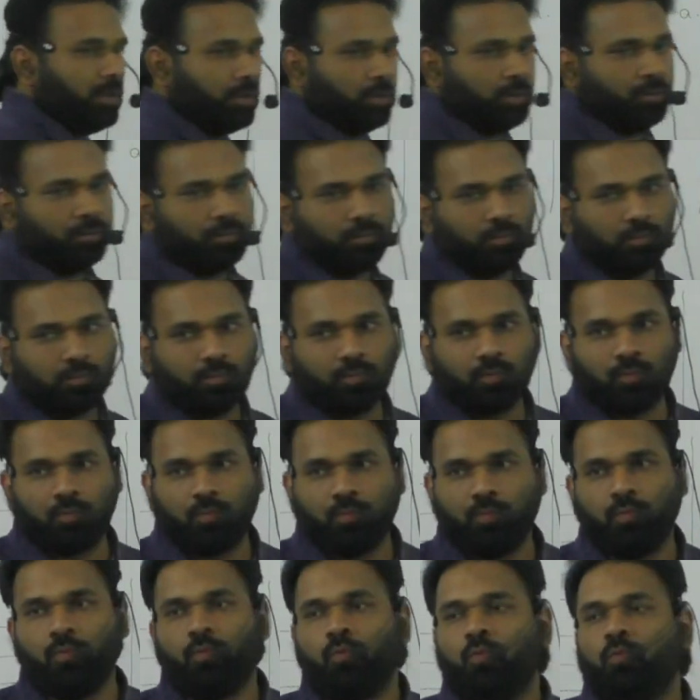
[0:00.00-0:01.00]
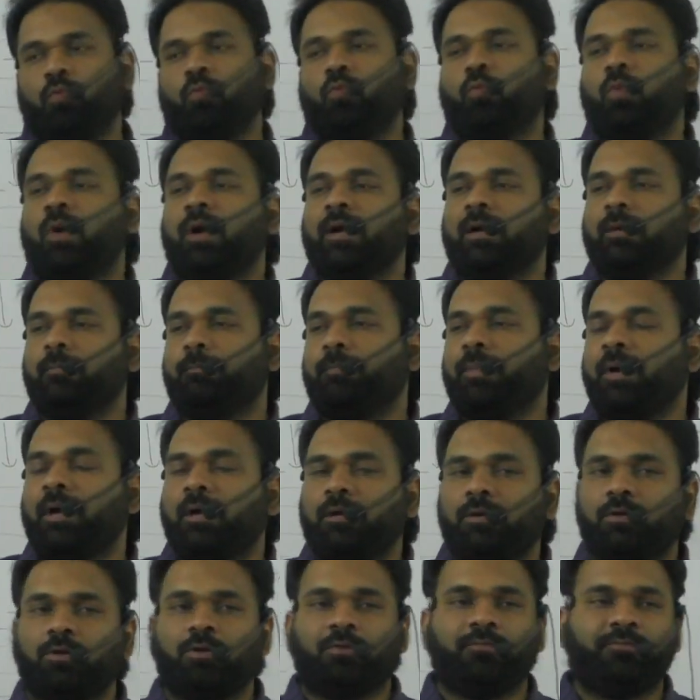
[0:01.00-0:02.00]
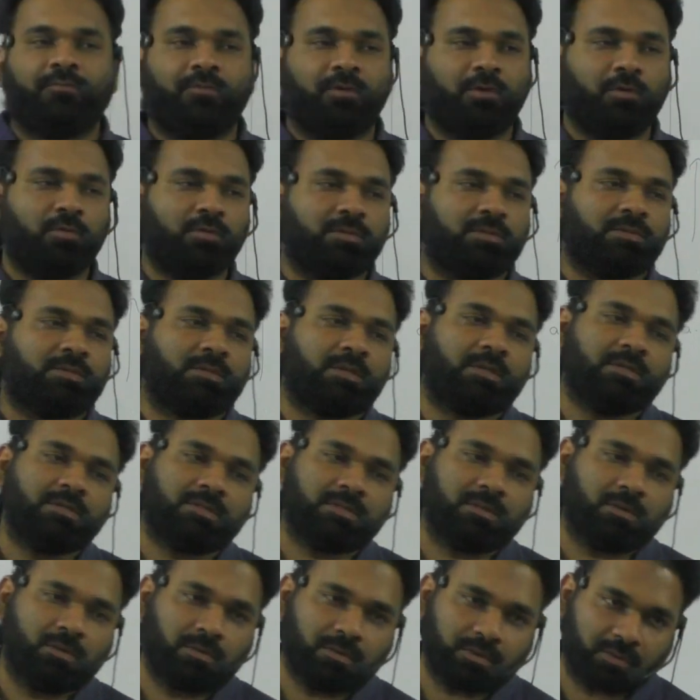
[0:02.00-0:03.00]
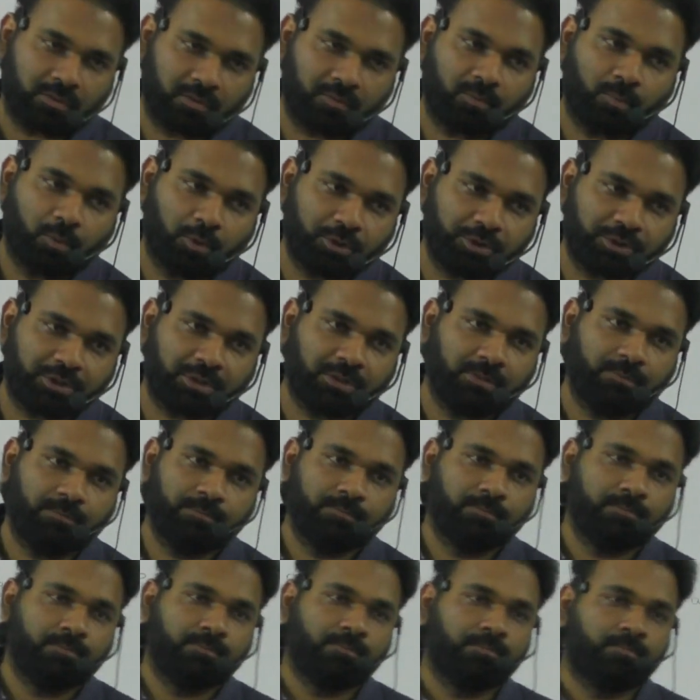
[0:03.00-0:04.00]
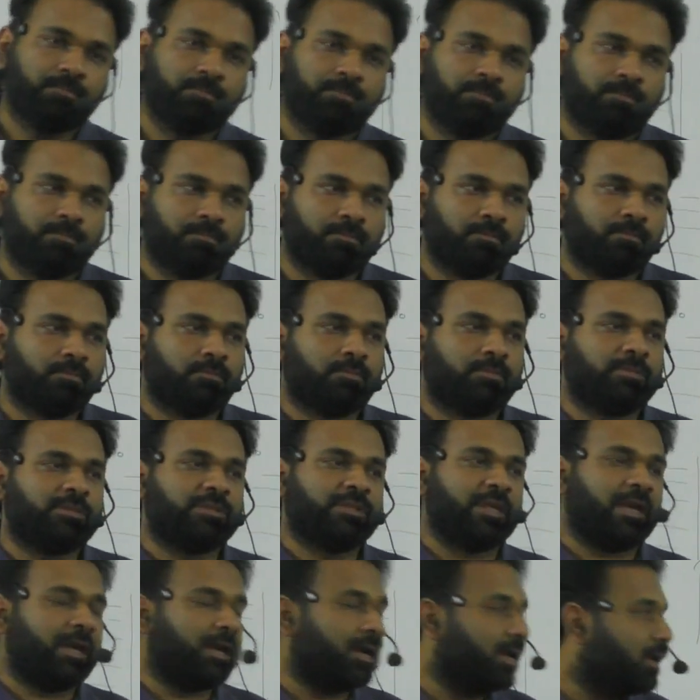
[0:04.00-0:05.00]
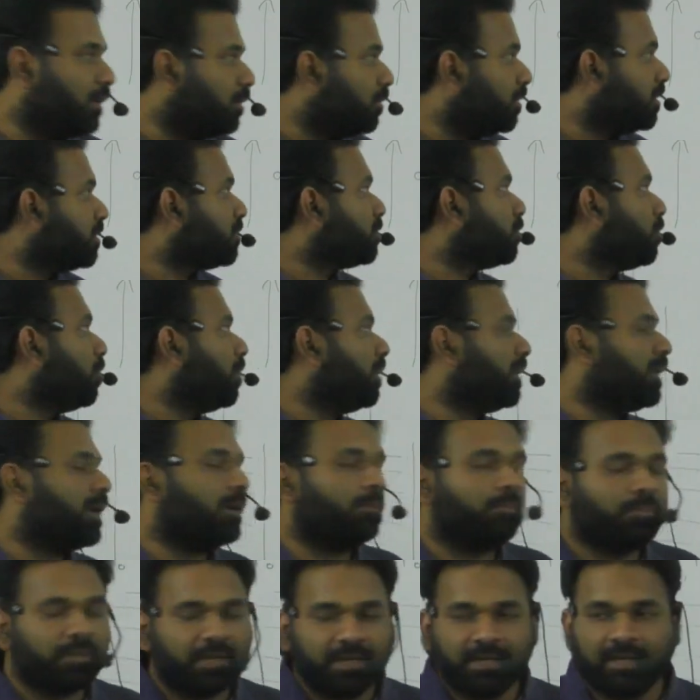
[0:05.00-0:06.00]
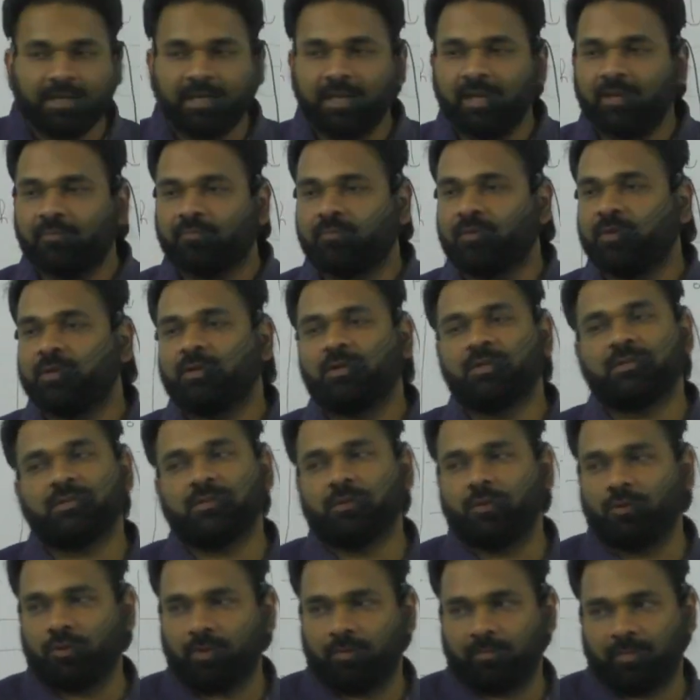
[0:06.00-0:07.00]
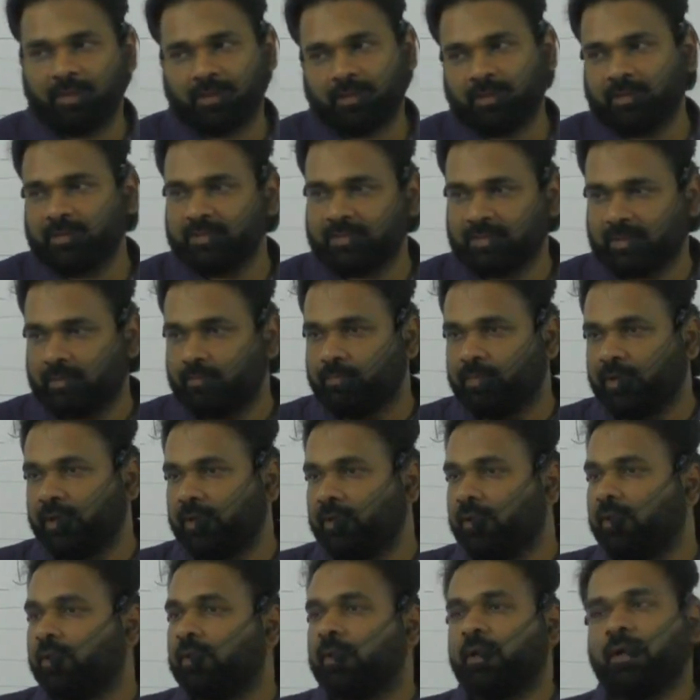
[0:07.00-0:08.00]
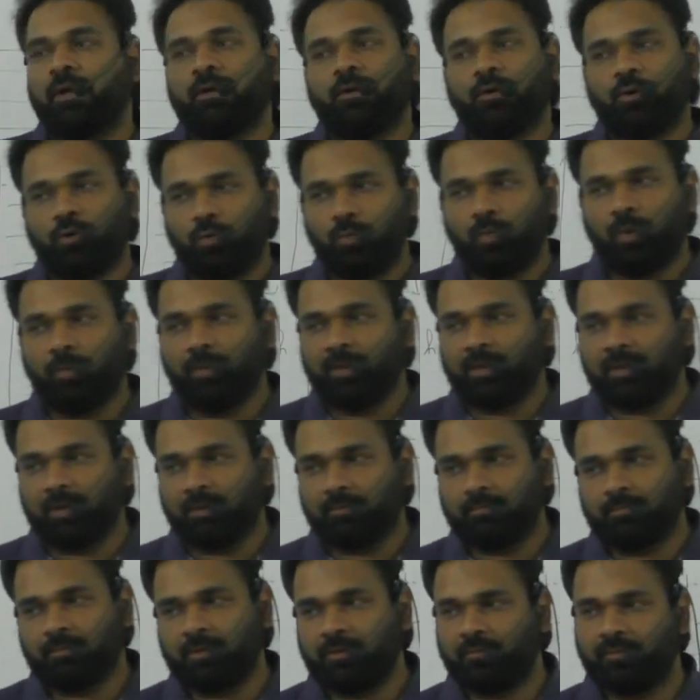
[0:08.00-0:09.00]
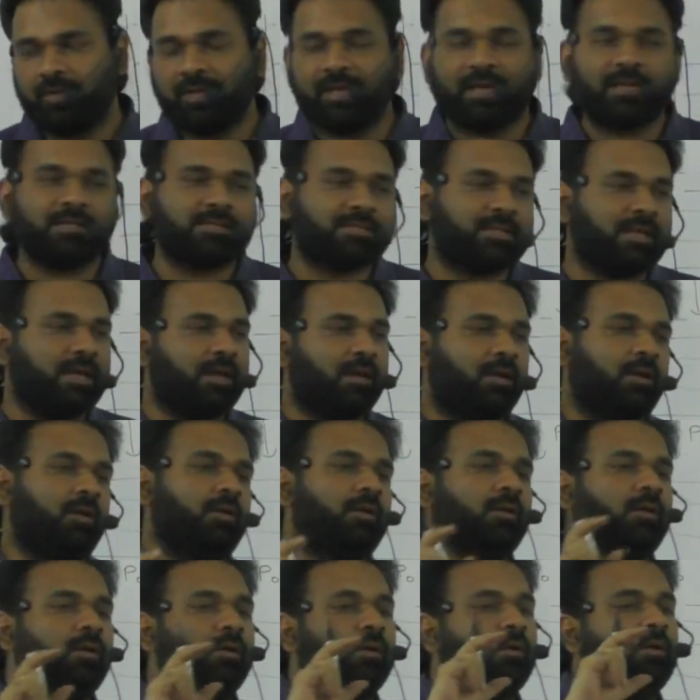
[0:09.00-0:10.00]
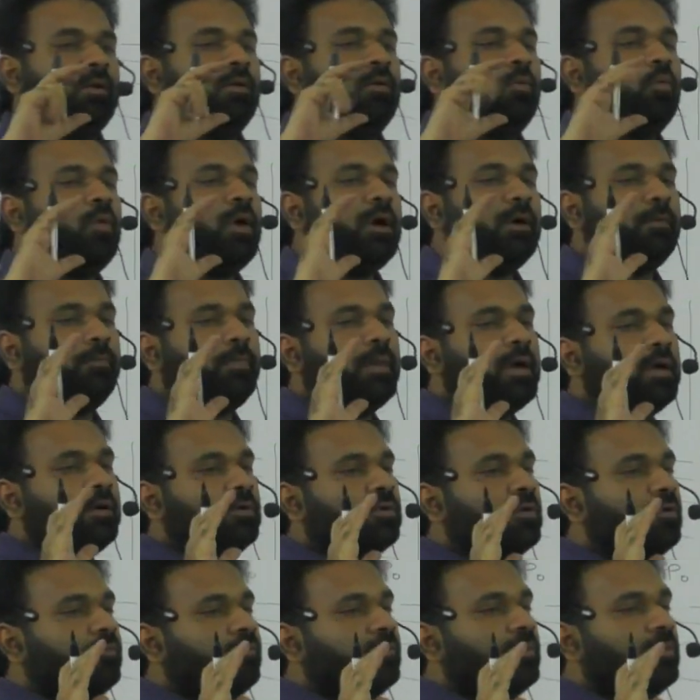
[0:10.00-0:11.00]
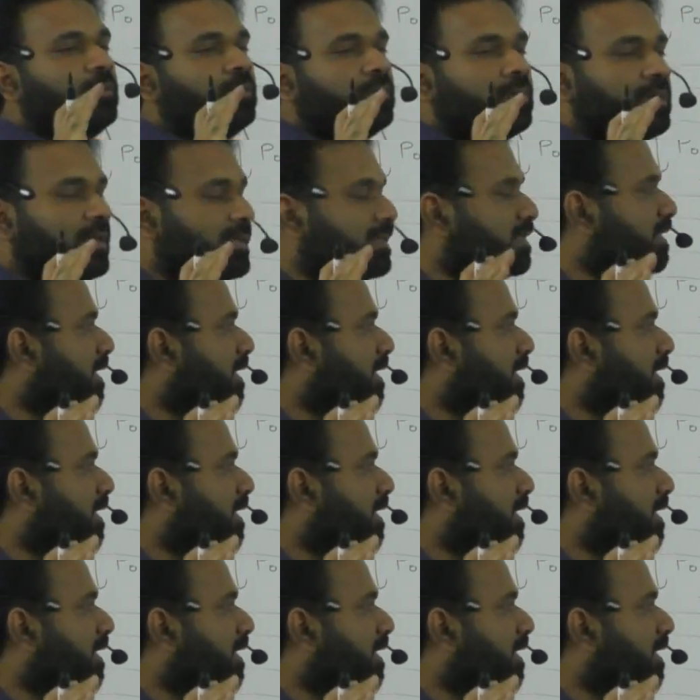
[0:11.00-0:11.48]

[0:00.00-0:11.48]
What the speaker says: no? One part of Newton's laws of motion. Second law is not completely F net is equal to MA. That is completely related to momentum. But we can say one part of Newton's